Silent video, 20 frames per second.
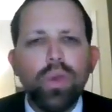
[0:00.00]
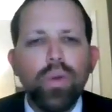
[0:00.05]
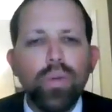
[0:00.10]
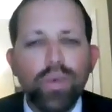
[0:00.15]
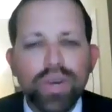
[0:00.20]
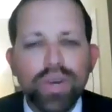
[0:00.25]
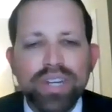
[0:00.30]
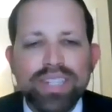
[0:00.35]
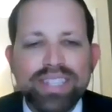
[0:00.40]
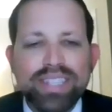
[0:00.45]

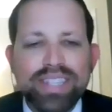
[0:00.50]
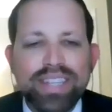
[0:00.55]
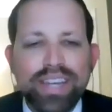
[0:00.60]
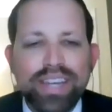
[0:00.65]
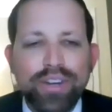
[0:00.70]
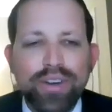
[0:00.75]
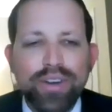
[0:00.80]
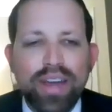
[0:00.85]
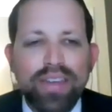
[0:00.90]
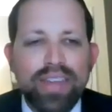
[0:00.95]
We're going to see
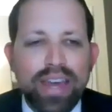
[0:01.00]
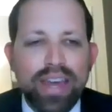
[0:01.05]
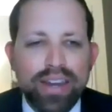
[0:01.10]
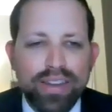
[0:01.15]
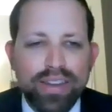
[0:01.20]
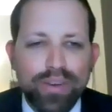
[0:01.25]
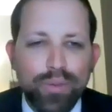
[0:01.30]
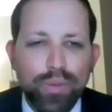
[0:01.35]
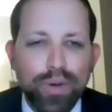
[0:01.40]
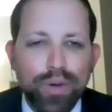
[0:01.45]
later how that
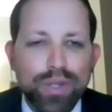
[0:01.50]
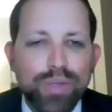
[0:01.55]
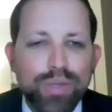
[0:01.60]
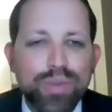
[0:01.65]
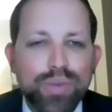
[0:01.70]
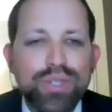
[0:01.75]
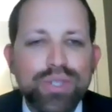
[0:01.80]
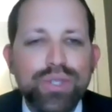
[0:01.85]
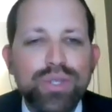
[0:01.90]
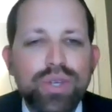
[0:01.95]
works
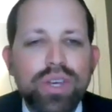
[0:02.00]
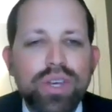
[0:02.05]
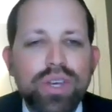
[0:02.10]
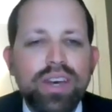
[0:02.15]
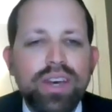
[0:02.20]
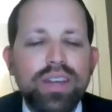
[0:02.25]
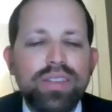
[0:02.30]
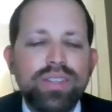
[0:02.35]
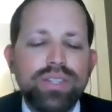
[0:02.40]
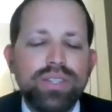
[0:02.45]
with
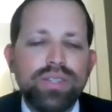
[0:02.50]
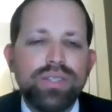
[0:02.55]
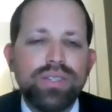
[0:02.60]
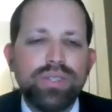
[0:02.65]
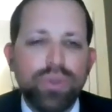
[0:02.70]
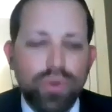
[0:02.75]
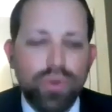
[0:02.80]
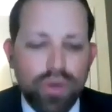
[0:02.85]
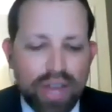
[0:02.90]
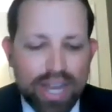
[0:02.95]
the
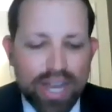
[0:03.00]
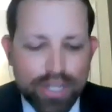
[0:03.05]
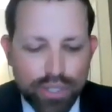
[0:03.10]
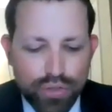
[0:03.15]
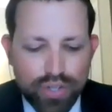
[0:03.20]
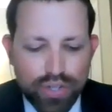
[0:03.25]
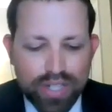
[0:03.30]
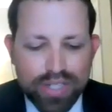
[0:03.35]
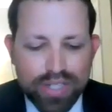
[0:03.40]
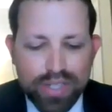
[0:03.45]

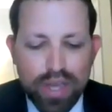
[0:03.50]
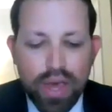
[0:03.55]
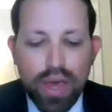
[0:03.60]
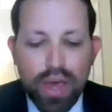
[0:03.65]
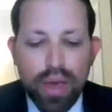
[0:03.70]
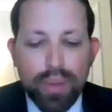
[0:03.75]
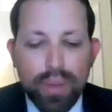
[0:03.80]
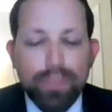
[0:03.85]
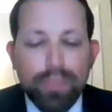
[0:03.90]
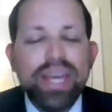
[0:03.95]
Zoroastrians.
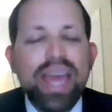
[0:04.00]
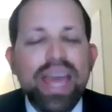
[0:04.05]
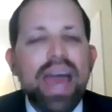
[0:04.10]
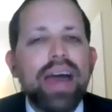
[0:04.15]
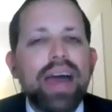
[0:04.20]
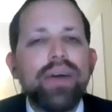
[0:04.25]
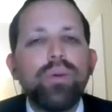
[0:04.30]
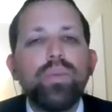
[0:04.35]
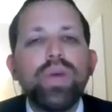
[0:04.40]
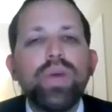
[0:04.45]
But
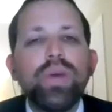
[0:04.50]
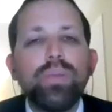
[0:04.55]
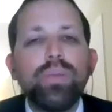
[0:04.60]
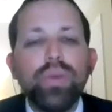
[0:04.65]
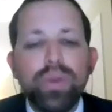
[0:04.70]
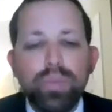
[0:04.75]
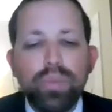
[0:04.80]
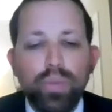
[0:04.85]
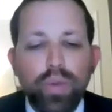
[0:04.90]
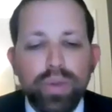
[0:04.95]
yeah,
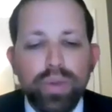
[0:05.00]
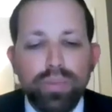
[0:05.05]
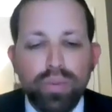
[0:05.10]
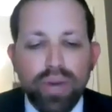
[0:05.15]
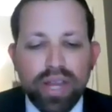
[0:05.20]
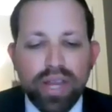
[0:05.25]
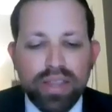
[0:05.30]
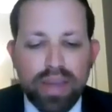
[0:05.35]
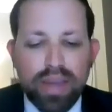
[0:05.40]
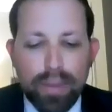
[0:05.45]
we
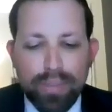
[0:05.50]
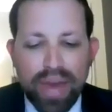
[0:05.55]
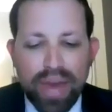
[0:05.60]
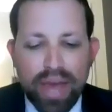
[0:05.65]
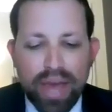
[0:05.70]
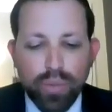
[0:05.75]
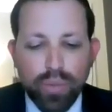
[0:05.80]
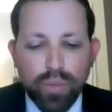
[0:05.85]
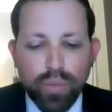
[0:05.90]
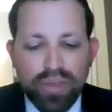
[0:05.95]
bring that
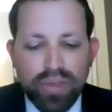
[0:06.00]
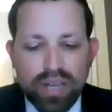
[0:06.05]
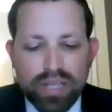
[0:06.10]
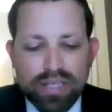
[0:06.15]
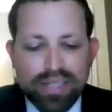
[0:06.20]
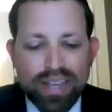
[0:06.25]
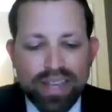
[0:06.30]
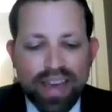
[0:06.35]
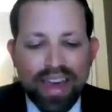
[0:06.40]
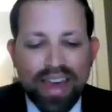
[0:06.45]
back with
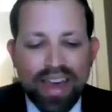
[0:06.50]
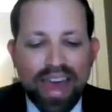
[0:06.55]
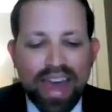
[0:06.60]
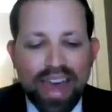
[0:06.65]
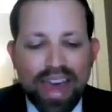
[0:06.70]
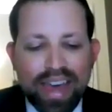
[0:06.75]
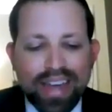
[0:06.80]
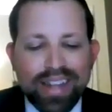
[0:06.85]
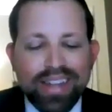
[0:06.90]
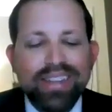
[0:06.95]
us,
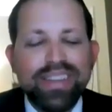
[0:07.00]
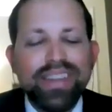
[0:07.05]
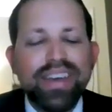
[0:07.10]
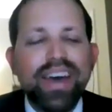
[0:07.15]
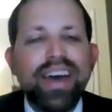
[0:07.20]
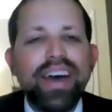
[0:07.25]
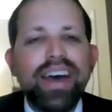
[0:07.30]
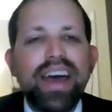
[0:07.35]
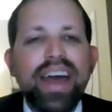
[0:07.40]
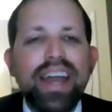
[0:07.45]
and
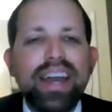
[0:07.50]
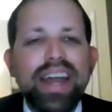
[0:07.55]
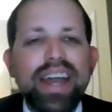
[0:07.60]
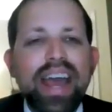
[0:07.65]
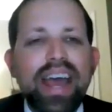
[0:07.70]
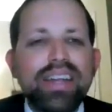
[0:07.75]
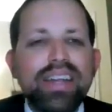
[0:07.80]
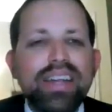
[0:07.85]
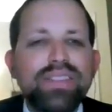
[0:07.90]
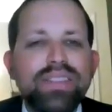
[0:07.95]

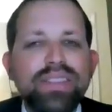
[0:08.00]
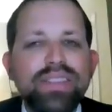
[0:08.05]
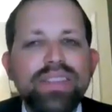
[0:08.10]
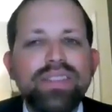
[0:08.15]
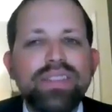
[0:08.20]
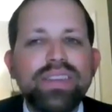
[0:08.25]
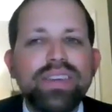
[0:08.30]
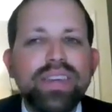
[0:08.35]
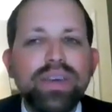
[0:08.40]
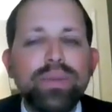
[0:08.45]

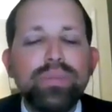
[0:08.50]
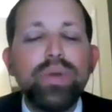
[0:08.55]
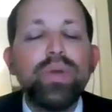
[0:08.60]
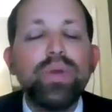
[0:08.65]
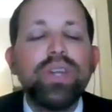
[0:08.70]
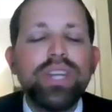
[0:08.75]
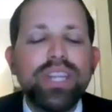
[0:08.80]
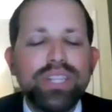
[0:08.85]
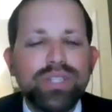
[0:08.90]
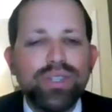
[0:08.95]
the
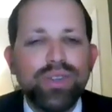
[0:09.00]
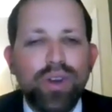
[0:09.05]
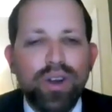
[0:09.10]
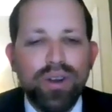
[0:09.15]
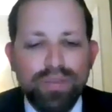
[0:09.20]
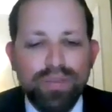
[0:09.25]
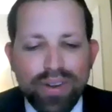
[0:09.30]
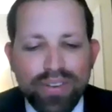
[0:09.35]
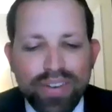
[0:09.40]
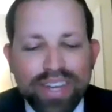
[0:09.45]
communities
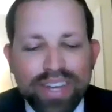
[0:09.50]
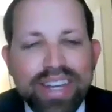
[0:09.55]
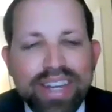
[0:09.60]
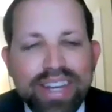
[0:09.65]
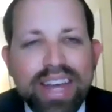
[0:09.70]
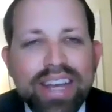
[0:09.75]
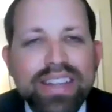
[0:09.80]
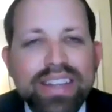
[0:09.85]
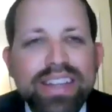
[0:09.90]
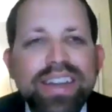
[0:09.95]
are very
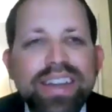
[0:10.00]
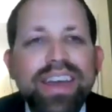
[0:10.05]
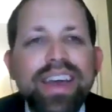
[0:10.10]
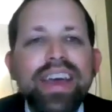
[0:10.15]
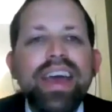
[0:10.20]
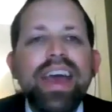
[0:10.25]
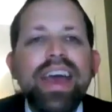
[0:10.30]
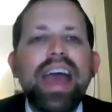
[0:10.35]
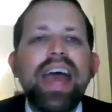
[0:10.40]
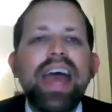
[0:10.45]
connected.
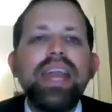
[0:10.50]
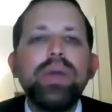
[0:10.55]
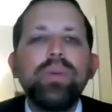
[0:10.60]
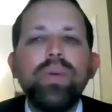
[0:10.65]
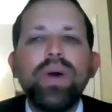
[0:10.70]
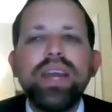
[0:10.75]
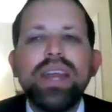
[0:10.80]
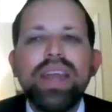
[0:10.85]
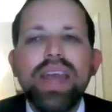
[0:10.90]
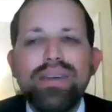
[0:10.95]

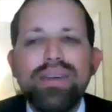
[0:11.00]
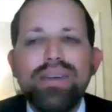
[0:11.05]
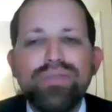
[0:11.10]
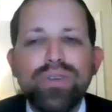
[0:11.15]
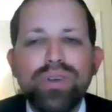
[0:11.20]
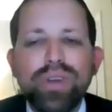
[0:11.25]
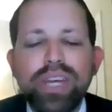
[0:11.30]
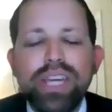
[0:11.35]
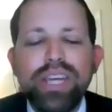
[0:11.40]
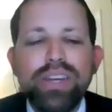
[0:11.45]
Anyone
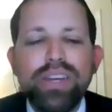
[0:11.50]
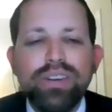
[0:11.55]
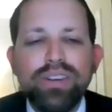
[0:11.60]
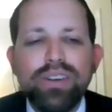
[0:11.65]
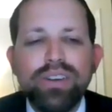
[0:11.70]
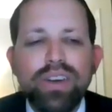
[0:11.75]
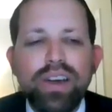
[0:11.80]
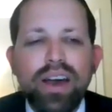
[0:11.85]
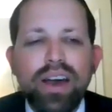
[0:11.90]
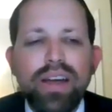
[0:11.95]
ever
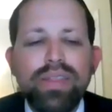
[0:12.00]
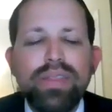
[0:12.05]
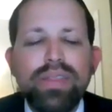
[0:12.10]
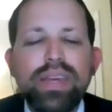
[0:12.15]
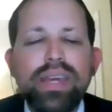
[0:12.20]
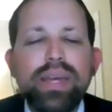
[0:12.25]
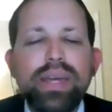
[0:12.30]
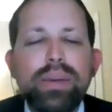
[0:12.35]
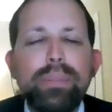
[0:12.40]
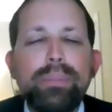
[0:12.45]
hear
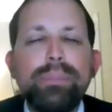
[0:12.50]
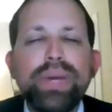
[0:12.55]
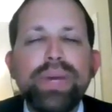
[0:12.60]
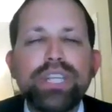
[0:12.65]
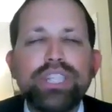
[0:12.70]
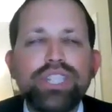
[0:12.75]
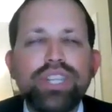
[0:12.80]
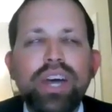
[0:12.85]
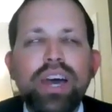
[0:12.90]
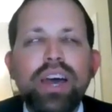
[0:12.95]
the
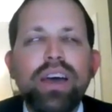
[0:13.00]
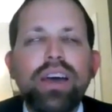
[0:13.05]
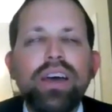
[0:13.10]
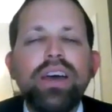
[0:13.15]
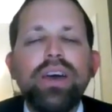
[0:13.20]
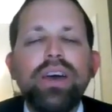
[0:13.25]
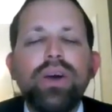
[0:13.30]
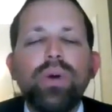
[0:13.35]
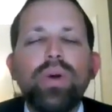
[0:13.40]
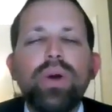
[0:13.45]
Mishnah
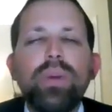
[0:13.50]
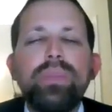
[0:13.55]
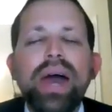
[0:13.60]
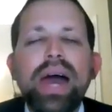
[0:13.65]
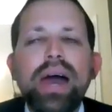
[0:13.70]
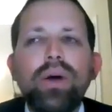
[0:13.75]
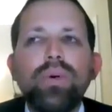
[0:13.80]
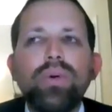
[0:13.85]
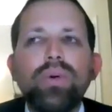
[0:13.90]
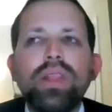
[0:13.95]

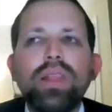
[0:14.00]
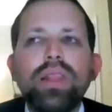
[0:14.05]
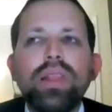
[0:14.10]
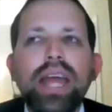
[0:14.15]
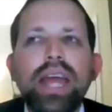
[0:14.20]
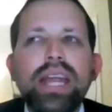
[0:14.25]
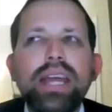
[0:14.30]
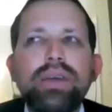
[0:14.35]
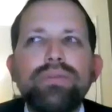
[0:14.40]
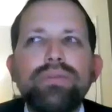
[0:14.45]
about
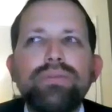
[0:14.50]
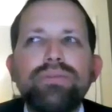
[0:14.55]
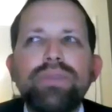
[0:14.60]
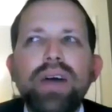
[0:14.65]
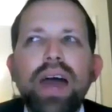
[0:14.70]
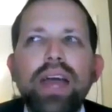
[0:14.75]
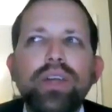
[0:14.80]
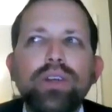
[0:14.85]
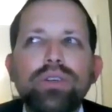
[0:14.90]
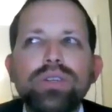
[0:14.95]
lighting
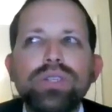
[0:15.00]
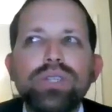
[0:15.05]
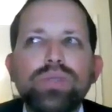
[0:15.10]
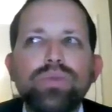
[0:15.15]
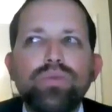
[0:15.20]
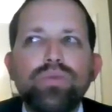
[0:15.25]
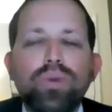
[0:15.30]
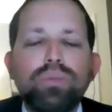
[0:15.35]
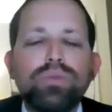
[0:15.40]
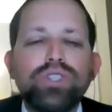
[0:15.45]

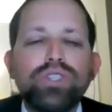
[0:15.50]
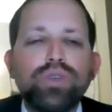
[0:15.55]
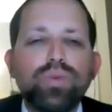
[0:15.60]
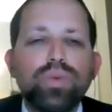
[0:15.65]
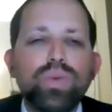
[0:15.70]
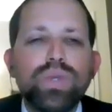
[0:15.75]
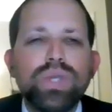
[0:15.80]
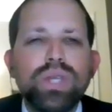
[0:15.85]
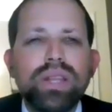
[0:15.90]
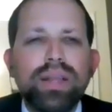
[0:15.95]
fires from
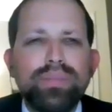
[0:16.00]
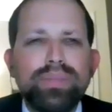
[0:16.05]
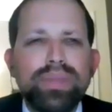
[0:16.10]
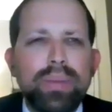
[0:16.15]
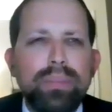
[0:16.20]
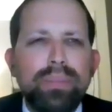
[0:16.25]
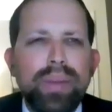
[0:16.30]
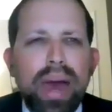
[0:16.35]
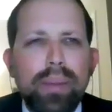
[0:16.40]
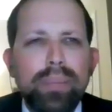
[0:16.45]
Jerusalem
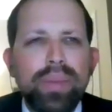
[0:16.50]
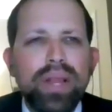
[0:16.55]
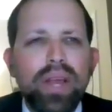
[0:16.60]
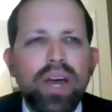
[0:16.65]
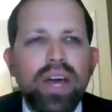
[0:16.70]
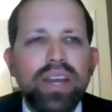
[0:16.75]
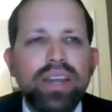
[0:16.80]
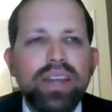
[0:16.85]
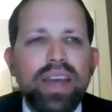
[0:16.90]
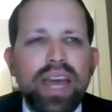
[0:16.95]
to
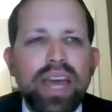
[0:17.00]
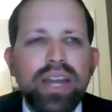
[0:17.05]
Babylon?